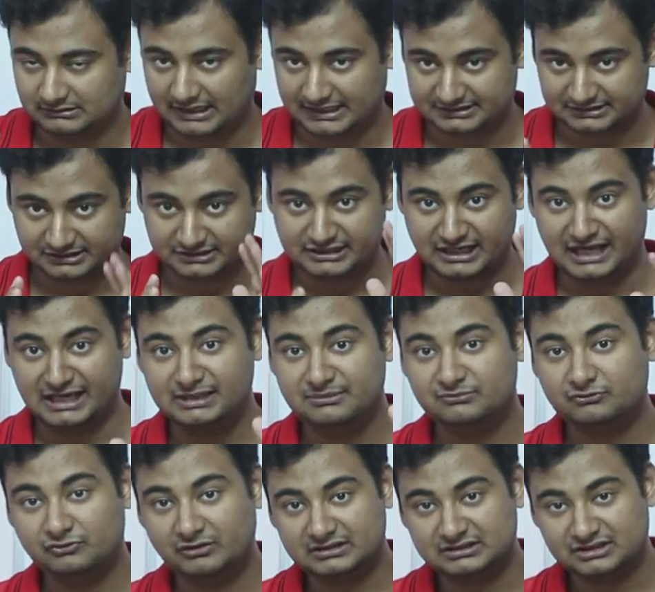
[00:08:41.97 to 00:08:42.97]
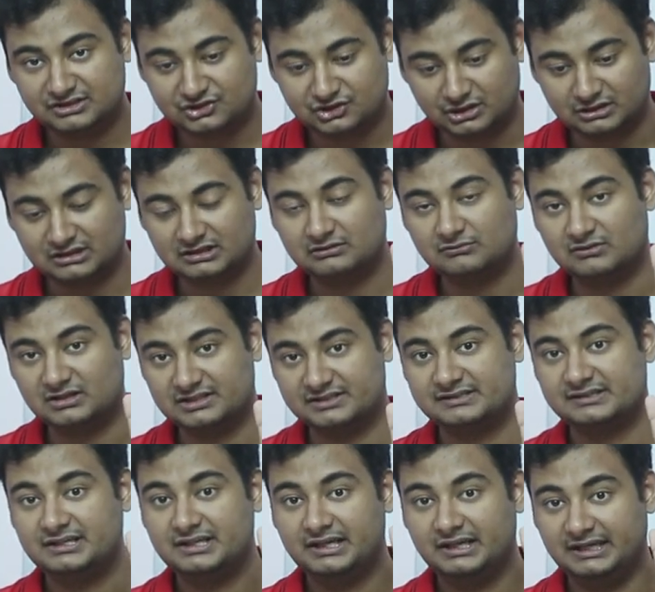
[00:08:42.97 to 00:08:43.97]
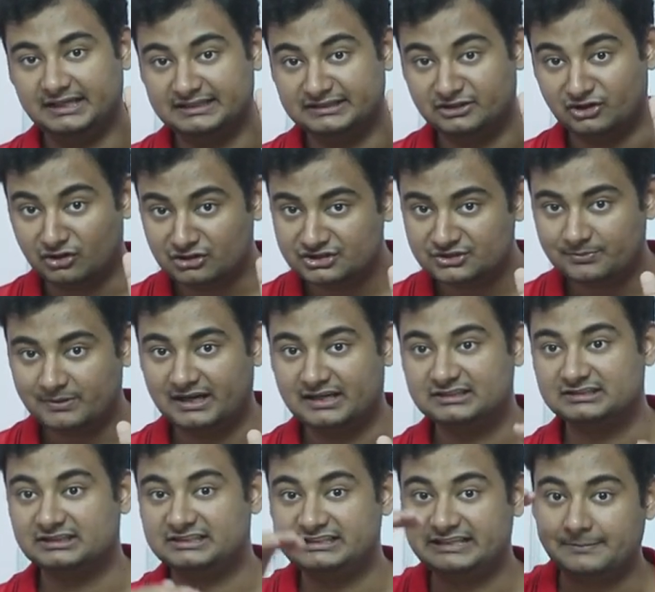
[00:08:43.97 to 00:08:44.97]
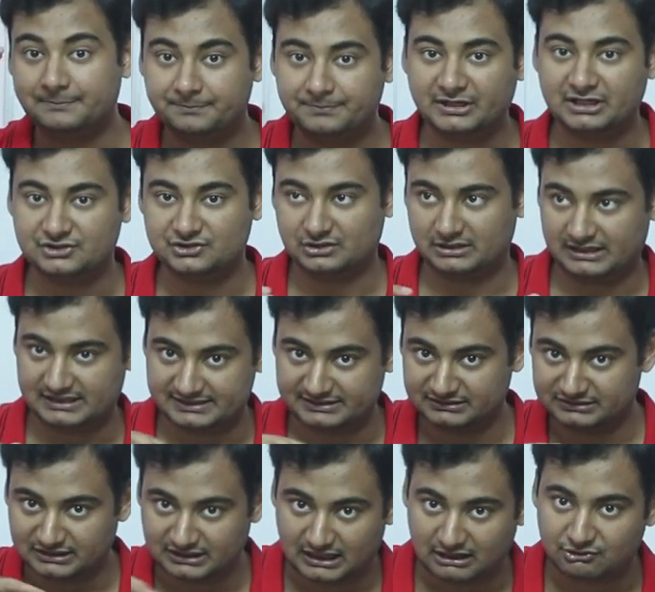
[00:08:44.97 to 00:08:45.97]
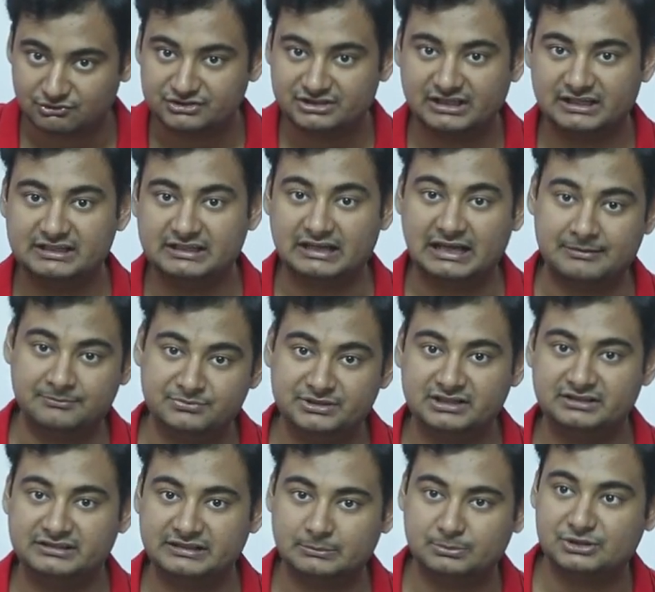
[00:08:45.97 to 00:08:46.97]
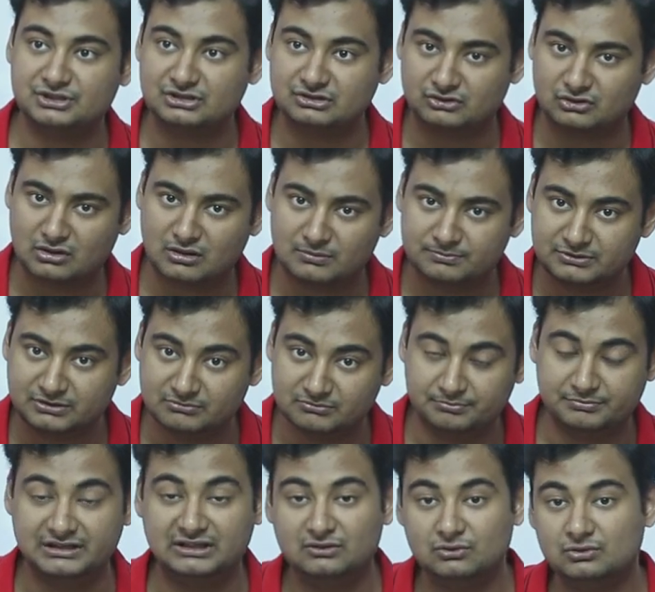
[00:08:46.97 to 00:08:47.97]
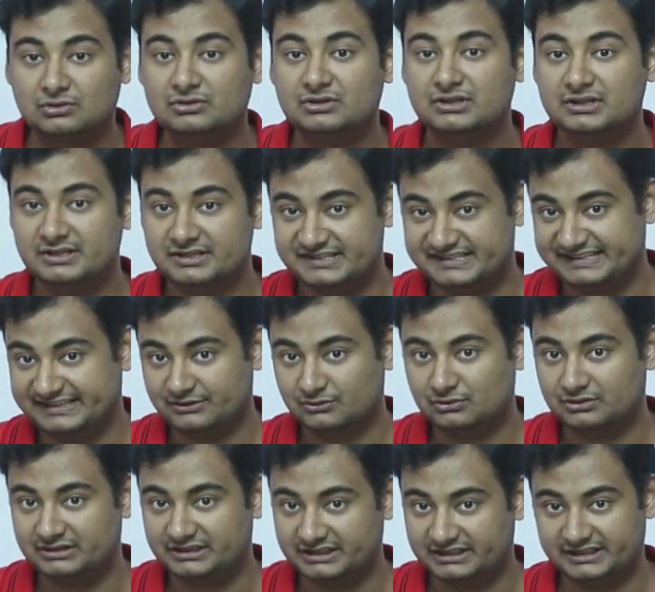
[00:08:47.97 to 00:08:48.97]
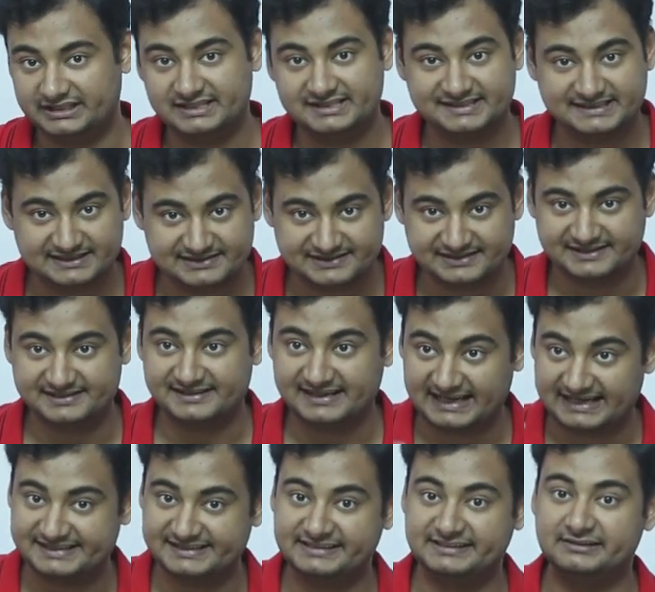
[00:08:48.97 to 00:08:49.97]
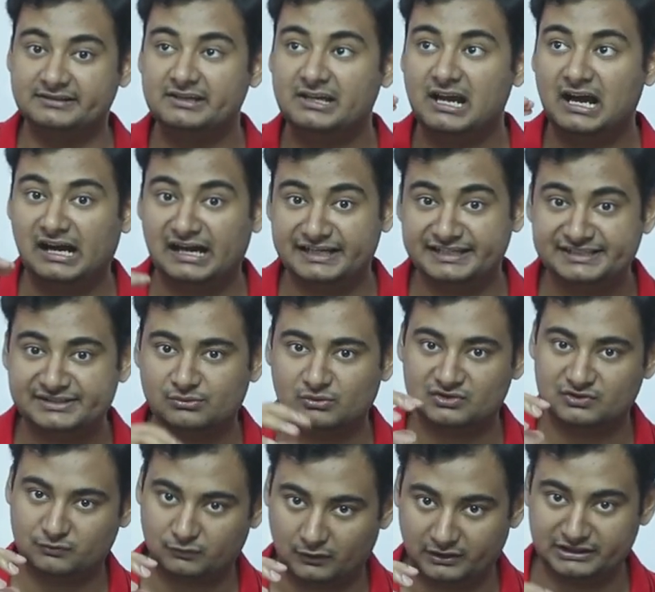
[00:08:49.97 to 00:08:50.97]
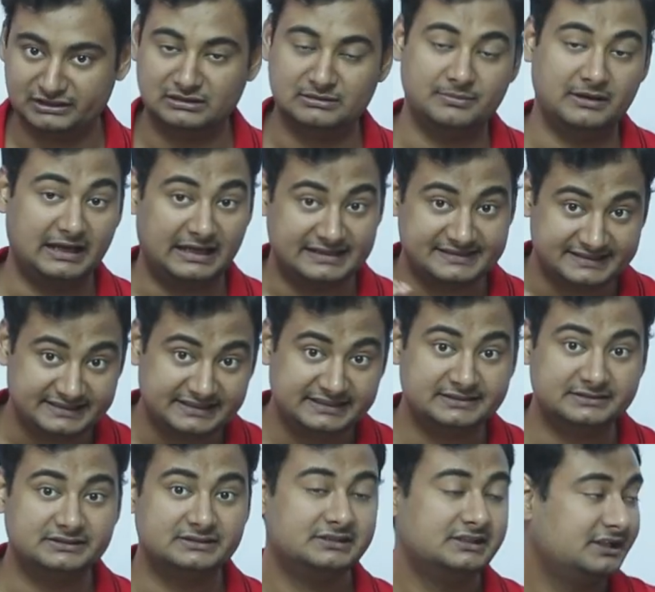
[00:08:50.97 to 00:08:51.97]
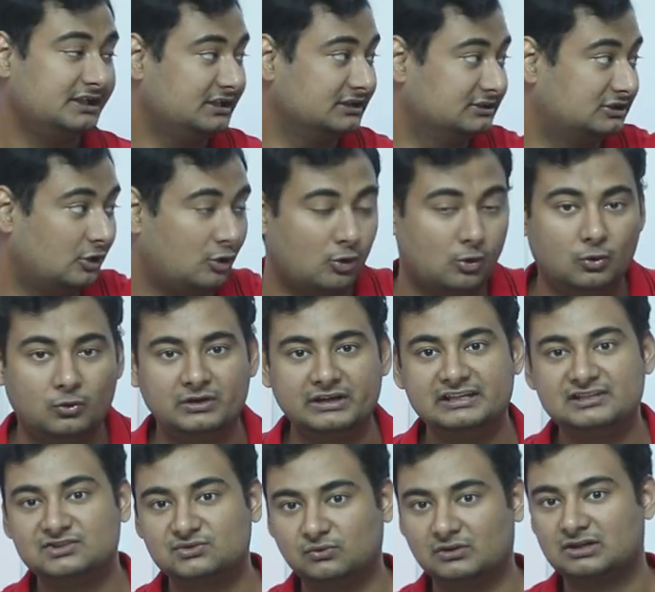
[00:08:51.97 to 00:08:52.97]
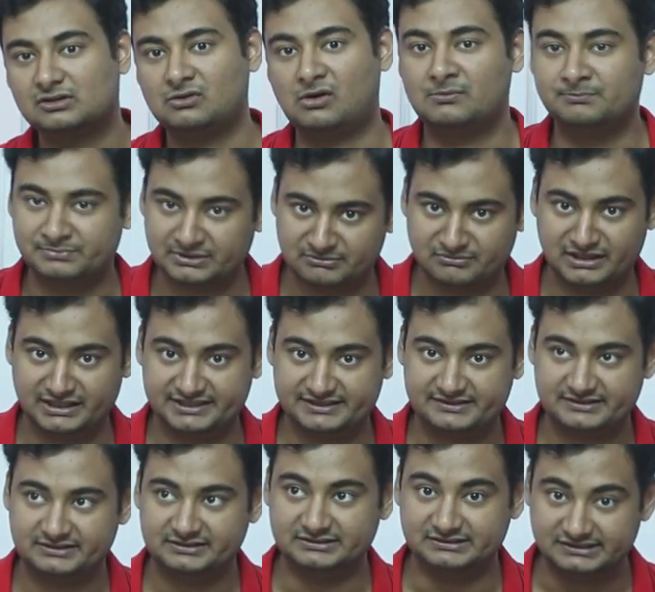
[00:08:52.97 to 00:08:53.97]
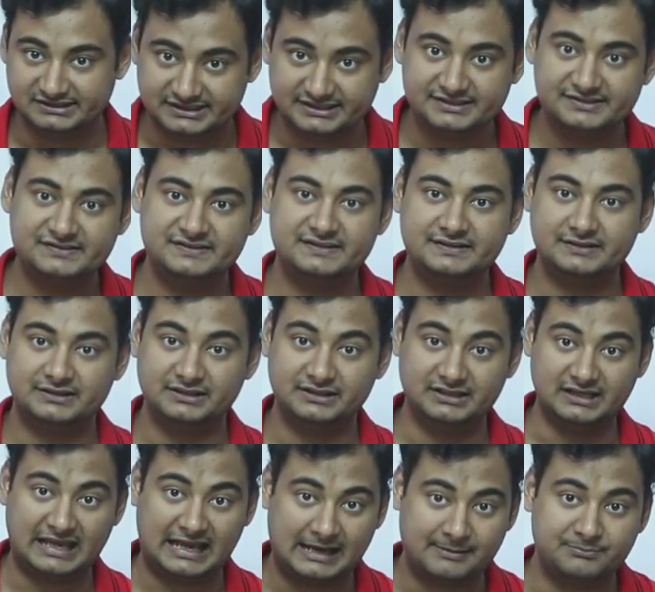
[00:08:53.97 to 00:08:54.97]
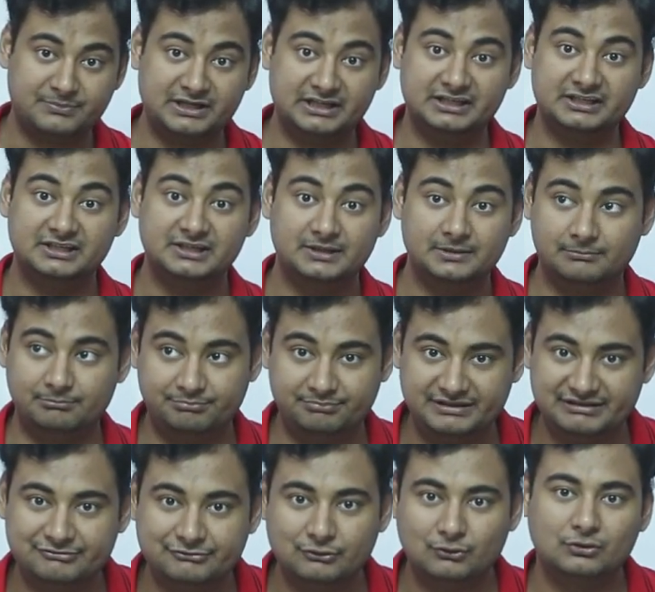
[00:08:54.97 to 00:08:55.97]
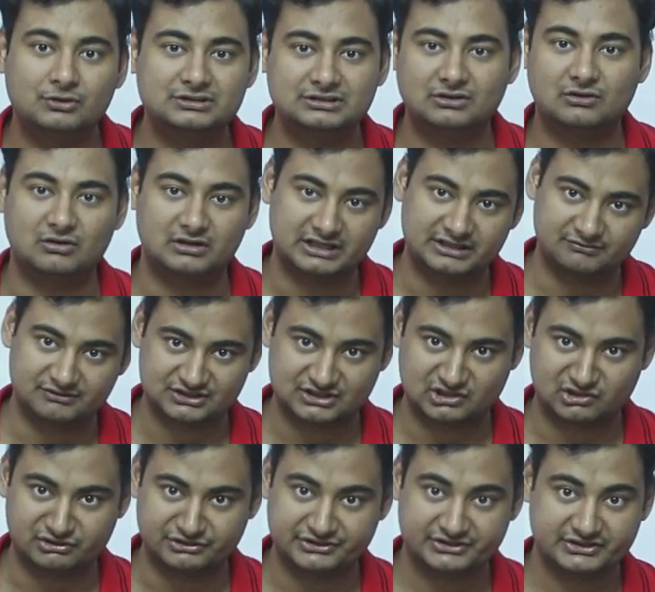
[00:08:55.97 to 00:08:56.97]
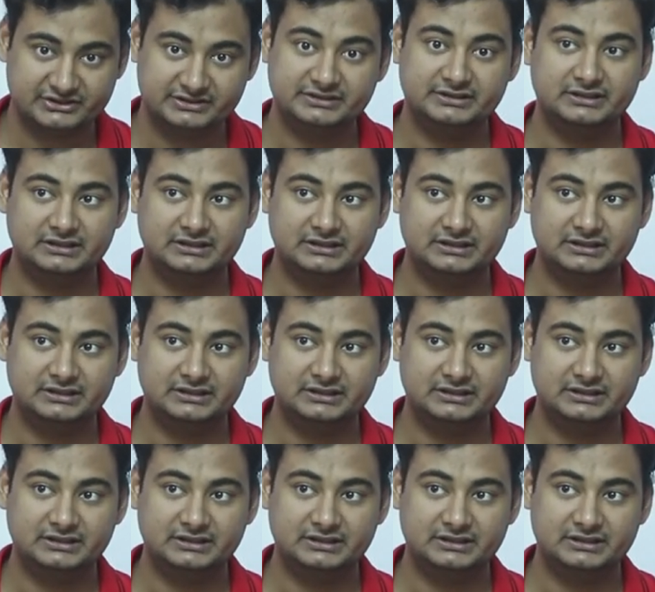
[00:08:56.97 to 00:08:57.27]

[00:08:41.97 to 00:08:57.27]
at the time when the shuttle was in launch pad the temperature as in the outside ambient temperature dropped below 0 degrees celsius as in ice was falling up as in the o-rings were compromised this happened before the rocket was launched